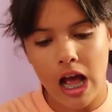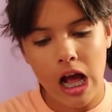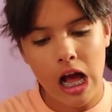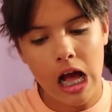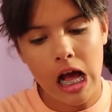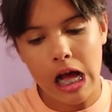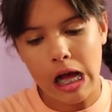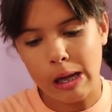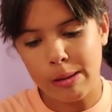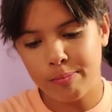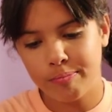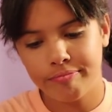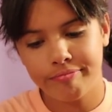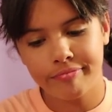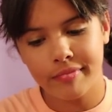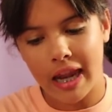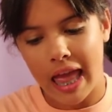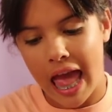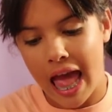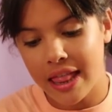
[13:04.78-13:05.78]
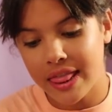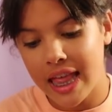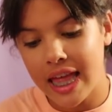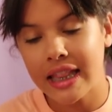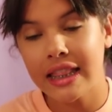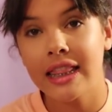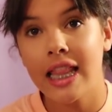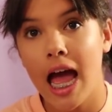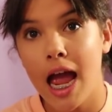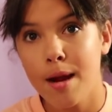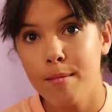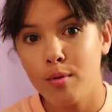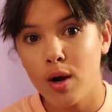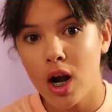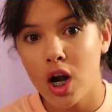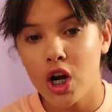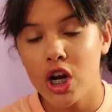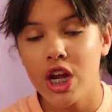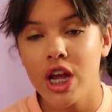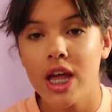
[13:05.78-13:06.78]
Um, and then
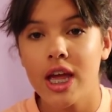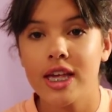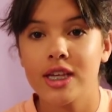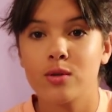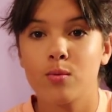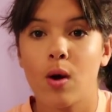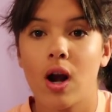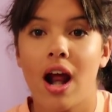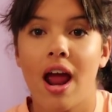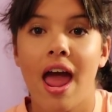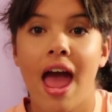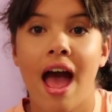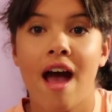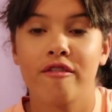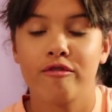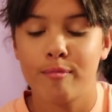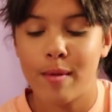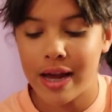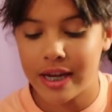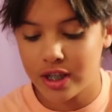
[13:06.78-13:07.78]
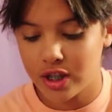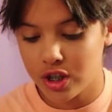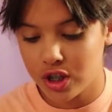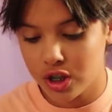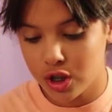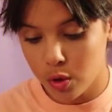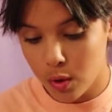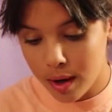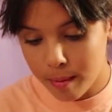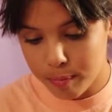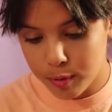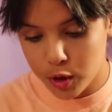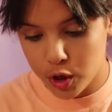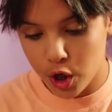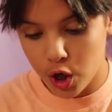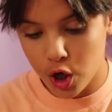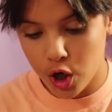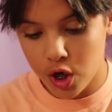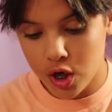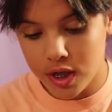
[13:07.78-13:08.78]
library is where I have my
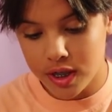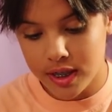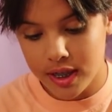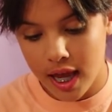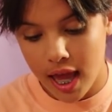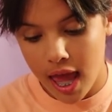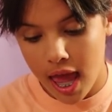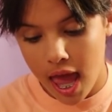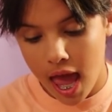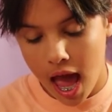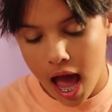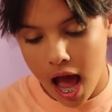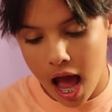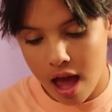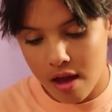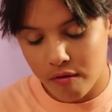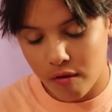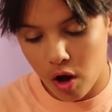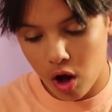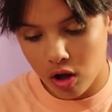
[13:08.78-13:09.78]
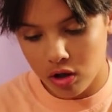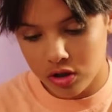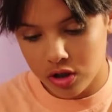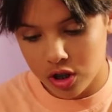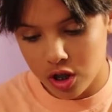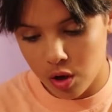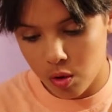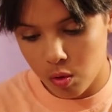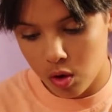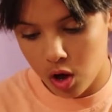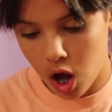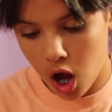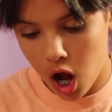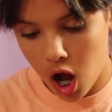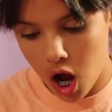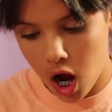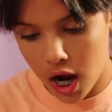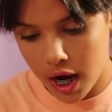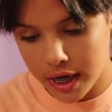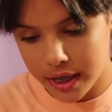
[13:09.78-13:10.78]
scriptures. I've also
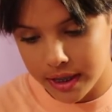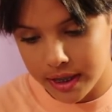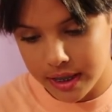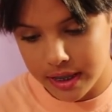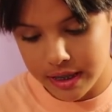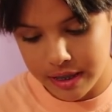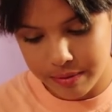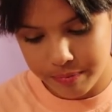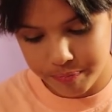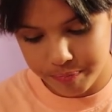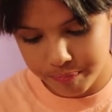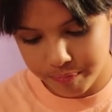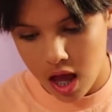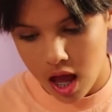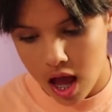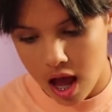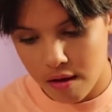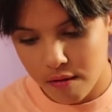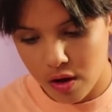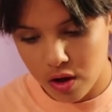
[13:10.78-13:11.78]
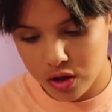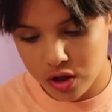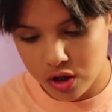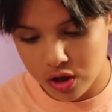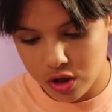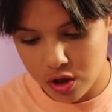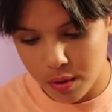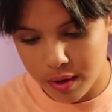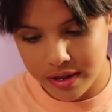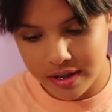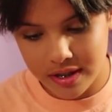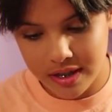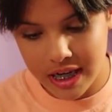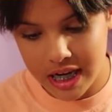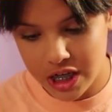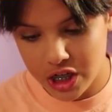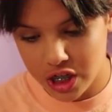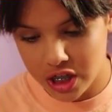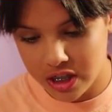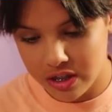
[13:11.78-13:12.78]
got I've also, it's
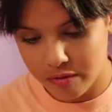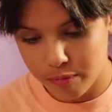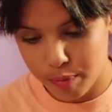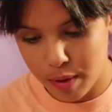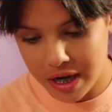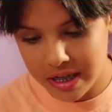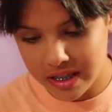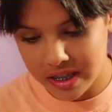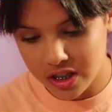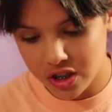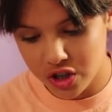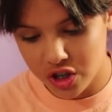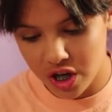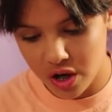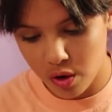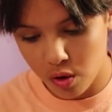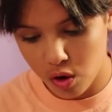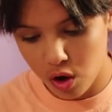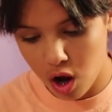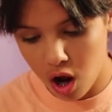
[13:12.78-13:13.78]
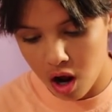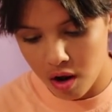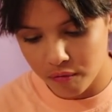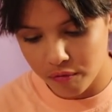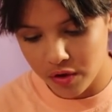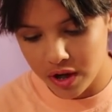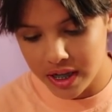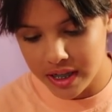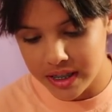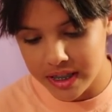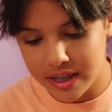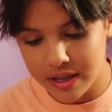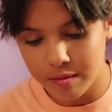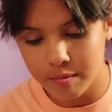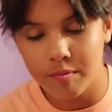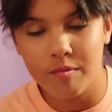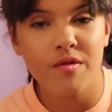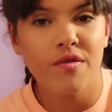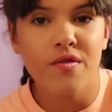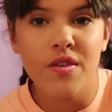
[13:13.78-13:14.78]
Teachings of Presidents General Conference,
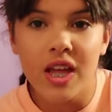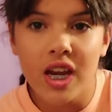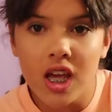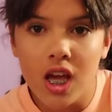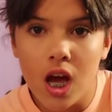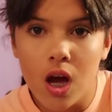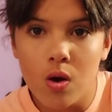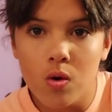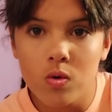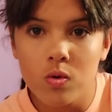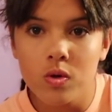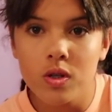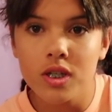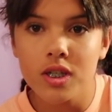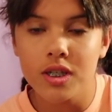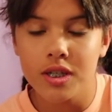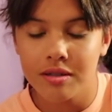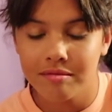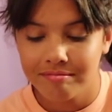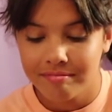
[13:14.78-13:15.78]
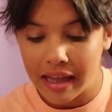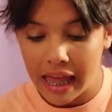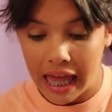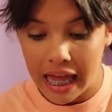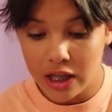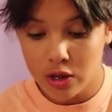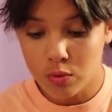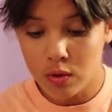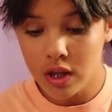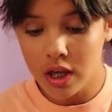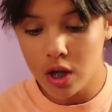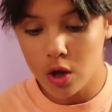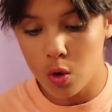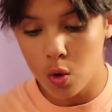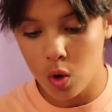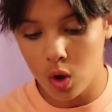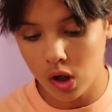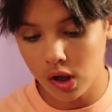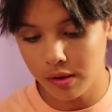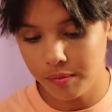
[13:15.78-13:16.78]
some videos. It's really
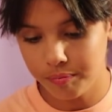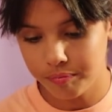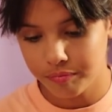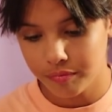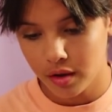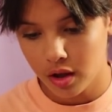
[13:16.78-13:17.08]
cool